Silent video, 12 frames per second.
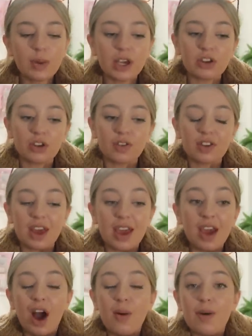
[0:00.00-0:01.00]
because
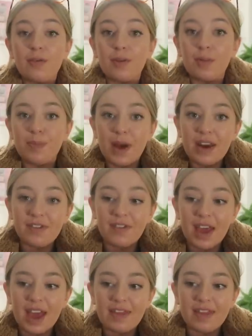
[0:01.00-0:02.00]
obviously I went from
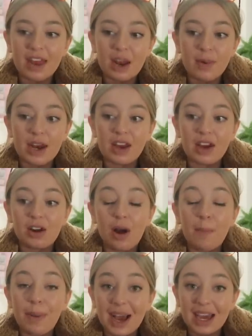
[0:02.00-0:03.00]
benefit, then I went
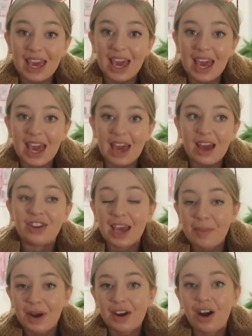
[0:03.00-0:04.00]
come back here to
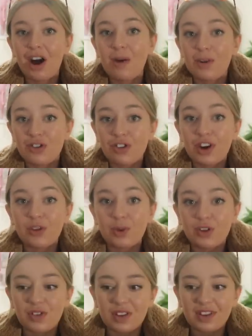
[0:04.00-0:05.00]
get my car, went straight to
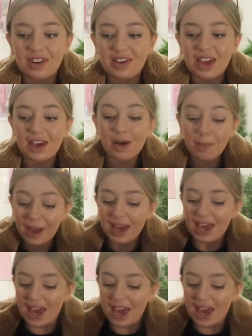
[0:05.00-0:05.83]
Winter in the City, come back